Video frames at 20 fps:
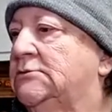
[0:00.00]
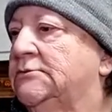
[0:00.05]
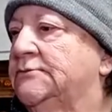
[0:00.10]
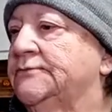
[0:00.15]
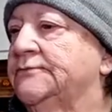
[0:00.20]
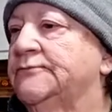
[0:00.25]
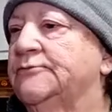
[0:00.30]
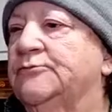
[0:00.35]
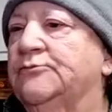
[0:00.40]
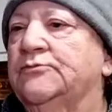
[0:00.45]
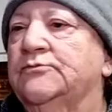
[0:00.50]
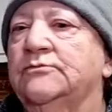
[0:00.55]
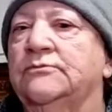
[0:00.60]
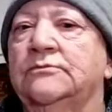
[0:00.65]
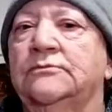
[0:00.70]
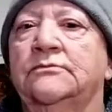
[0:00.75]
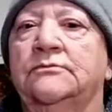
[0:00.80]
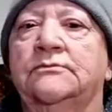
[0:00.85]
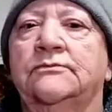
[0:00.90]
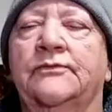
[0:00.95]
And then I
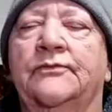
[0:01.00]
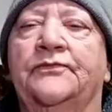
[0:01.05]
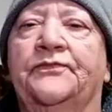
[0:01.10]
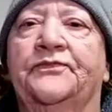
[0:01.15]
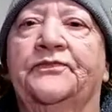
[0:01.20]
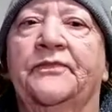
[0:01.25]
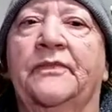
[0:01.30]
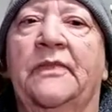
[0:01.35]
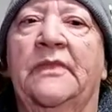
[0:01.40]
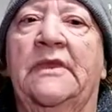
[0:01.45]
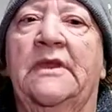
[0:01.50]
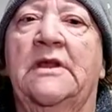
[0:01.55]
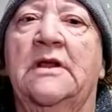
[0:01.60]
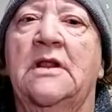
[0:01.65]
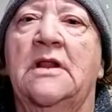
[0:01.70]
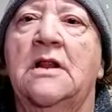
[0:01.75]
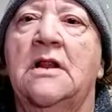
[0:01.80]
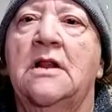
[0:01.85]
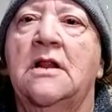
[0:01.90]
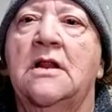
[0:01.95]
have,
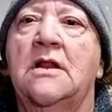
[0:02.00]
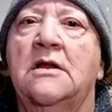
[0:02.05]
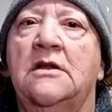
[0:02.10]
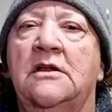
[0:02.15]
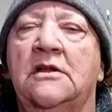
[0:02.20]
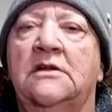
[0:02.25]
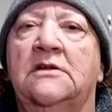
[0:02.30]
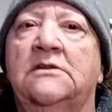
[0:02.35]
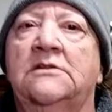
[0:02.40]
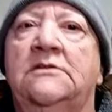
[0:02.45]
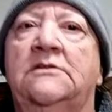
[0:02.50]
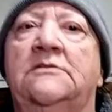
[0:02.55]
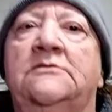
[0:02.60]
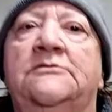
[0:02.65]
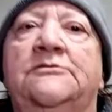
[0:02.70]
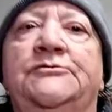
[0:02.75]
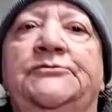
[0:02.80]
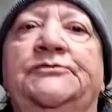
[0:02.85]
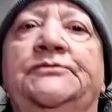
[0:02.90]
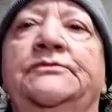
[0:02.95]
um,
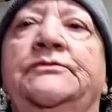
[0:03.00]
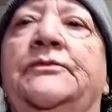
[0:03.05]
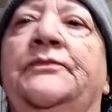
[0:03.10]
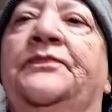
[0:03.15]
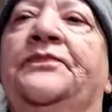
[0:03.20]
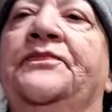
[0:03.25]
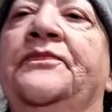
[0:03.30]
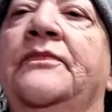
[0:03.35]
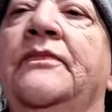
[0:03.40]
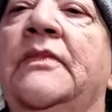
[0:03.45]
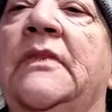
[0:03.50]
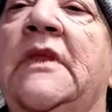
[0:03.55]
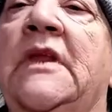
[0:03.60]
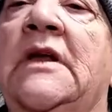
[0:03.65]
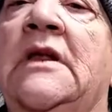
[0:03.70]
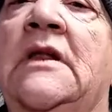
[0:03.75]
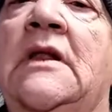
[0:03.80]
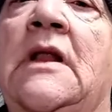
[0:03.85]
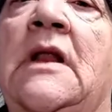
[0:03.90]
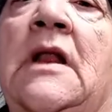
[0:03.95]
and this is going to
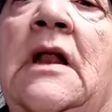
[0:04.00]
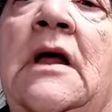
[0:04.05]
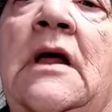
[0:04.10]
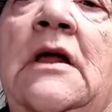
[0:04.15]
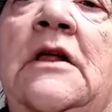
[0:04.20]
also be